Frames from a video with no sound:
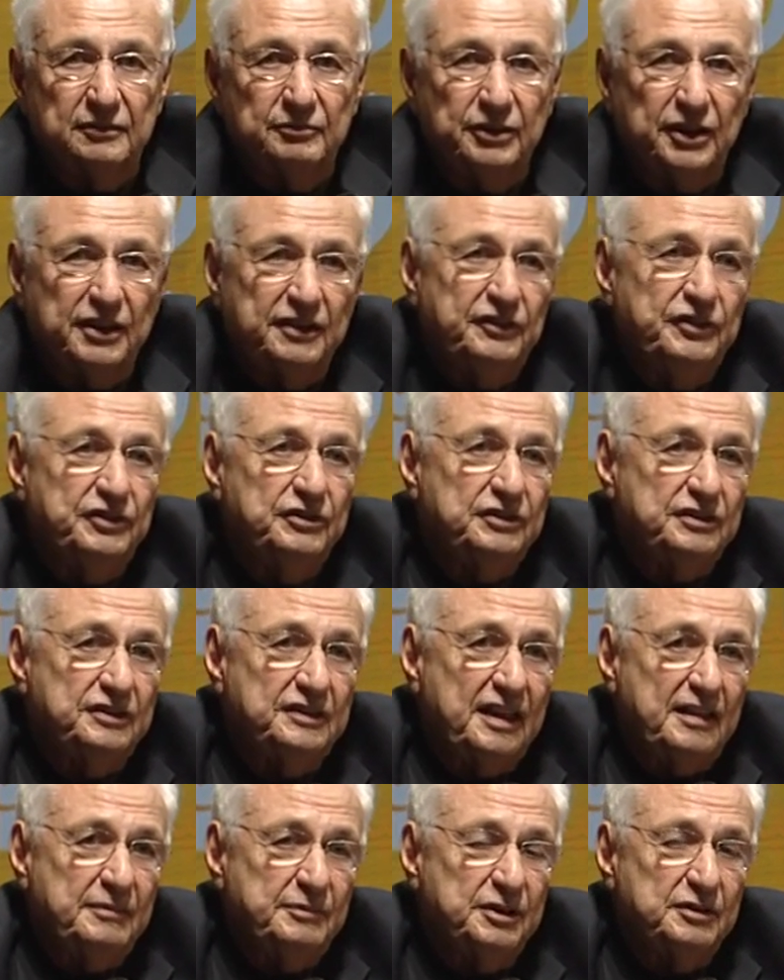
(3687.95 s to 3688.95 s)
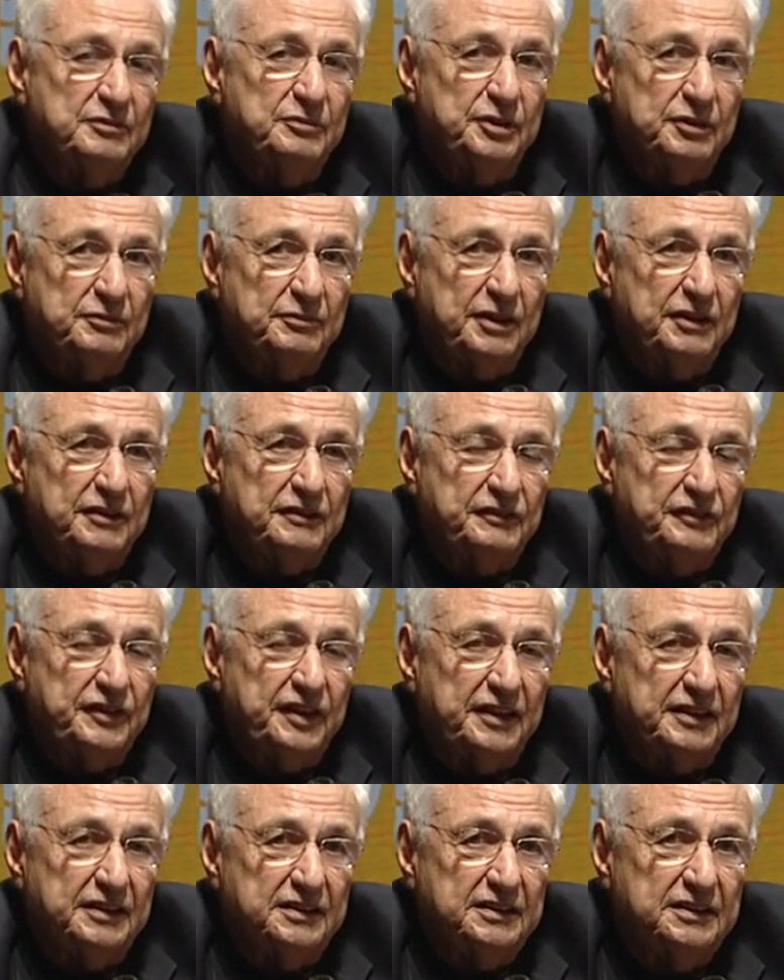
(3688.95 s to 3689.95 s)
But if you examine the Bilbao
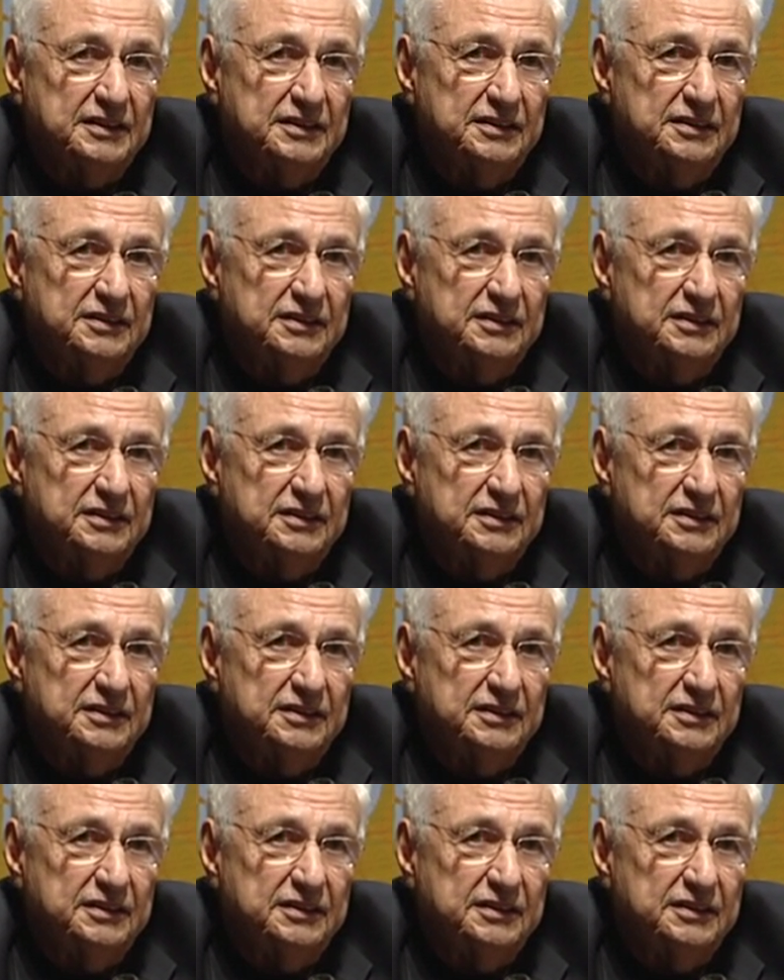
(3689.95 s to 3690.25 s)
effect